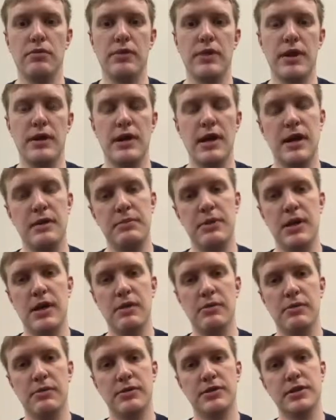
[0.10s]
got to be
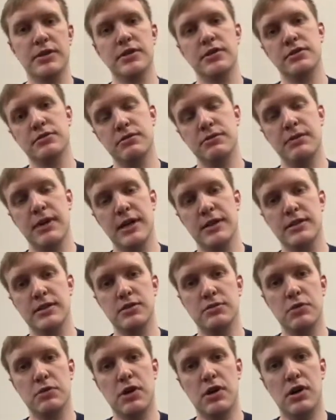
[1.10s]
able to swim back to the
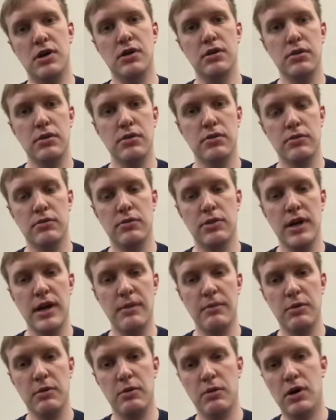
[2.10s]
wall,
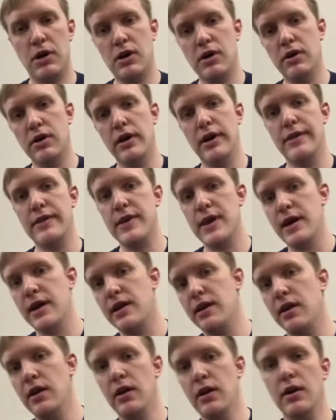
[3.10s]
grab the wall, and
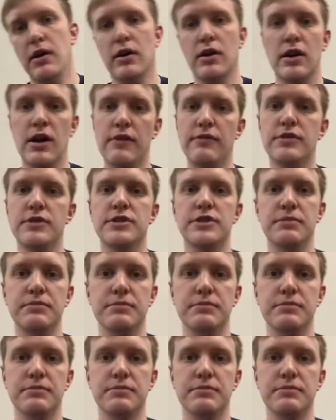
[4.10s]
then cover some